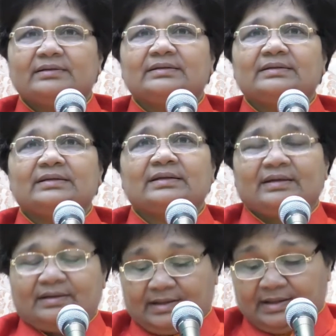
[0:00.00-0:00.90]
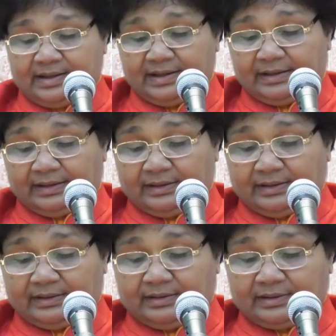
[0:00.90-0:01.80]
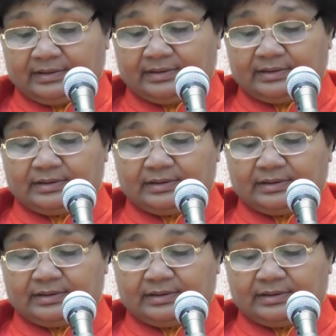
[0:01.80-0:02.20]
(silence)